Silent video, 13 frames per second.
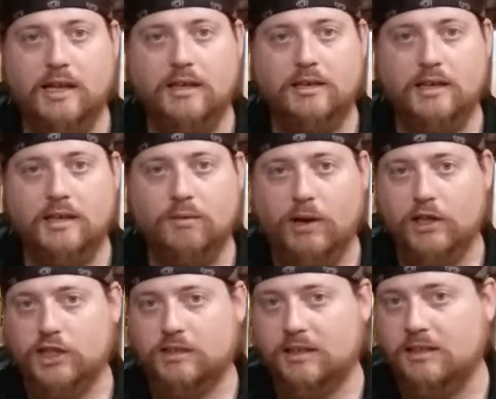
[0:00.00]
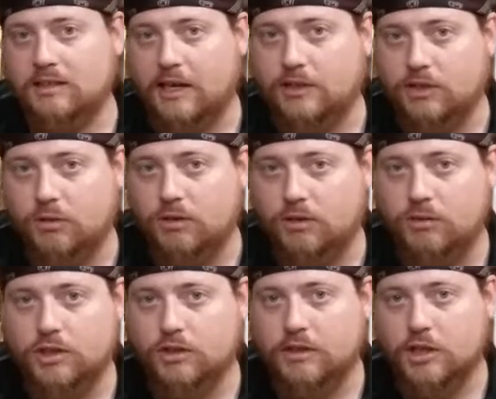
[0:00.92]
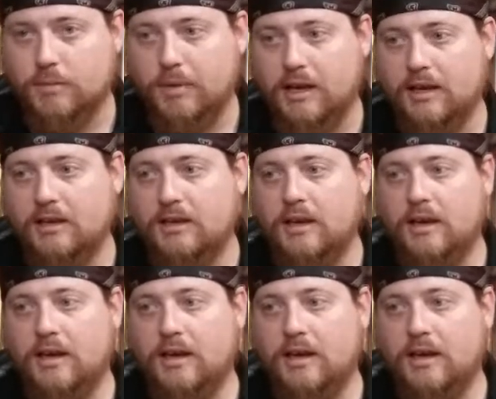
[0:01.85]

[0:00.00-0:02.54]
they did Resha Sentai Tokyuger in Japan.